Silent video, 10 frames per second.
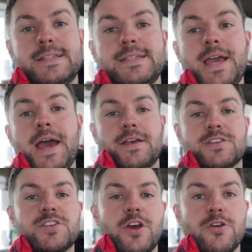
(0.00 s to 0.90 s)
yeah.
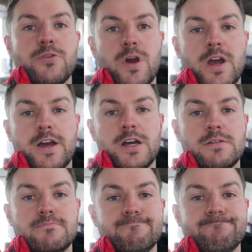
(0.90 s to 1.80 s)
So
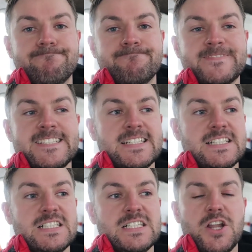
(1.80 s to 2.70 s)

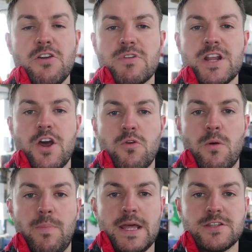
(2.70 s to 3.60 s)
I don't really know
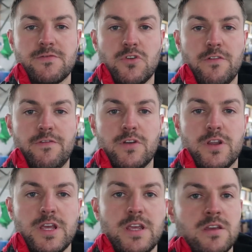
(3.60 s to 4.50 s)
what plans I've got for
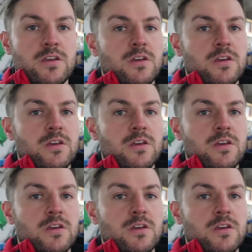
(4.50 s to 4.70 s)
the